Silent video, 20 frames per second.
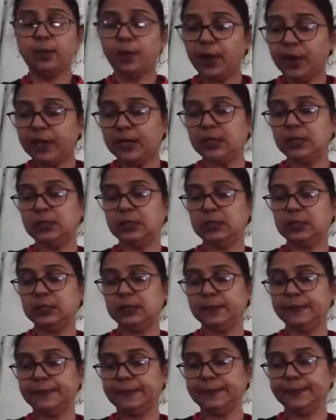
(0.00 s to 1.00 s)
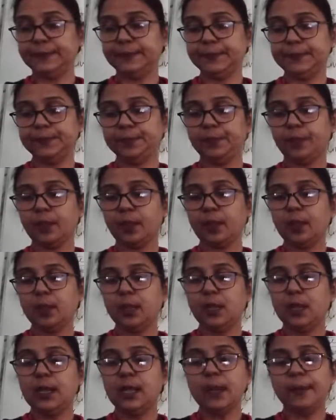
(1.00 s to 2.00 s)
points.
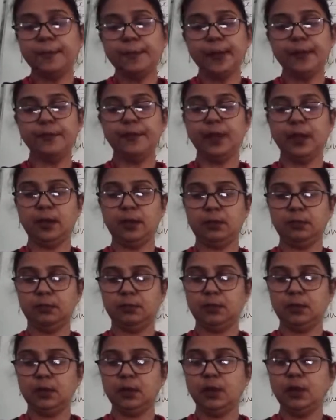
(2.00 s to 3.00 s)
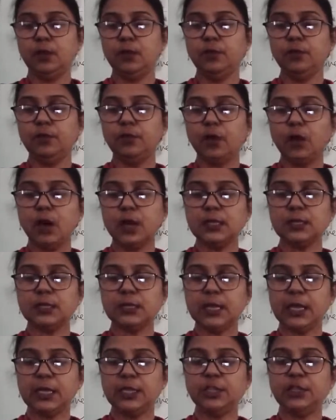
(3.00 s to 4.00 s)
Number 1
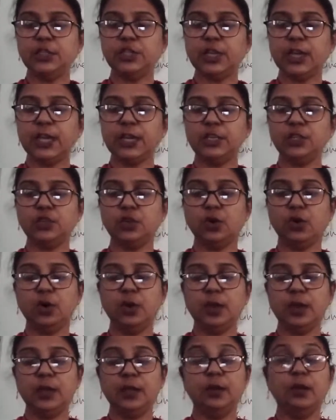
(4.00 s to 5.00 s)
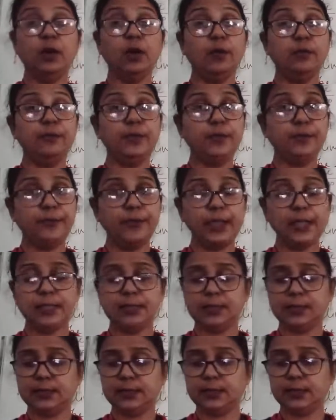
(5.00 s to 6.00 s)
was in change or in of
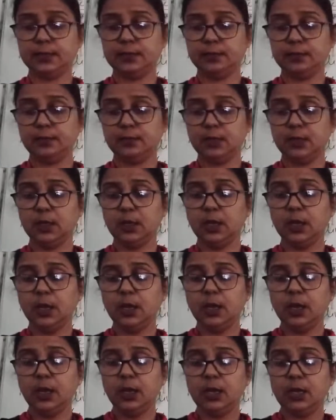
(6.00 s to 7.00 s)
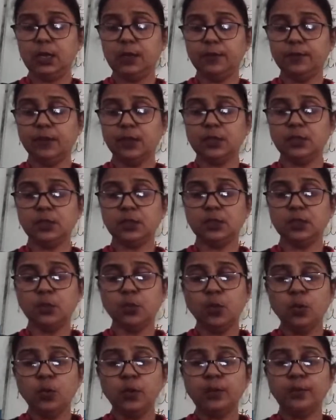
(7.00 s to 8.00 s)
defense. He was
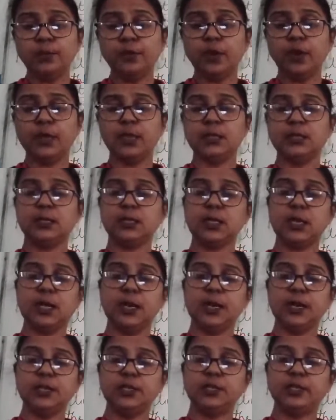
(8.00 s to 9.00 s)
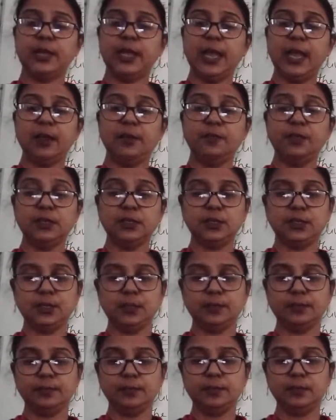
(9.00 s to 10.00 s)
known for his courage and
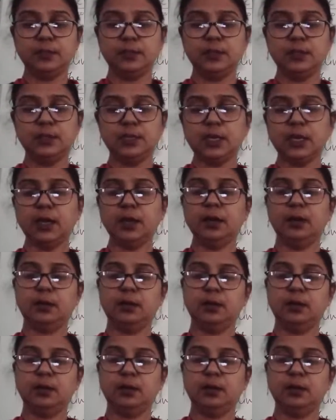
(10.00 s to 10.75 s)
wisdom. Sir,